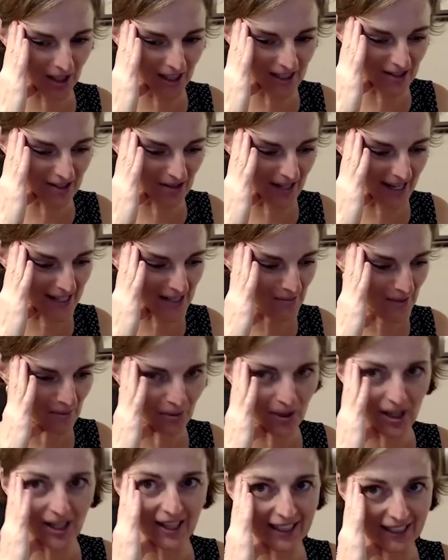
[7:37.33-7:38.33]
Don't ask me to
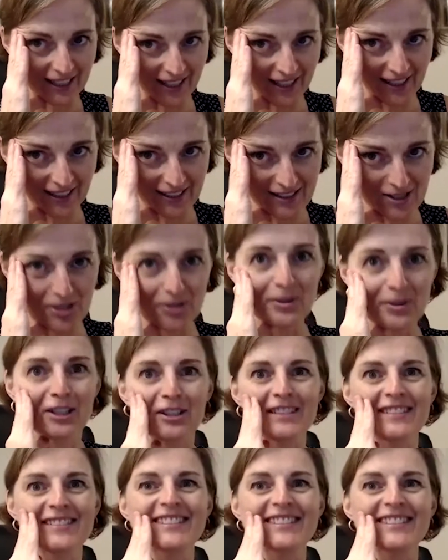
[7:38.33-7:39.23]
pray. Like, I can't do what Christy did.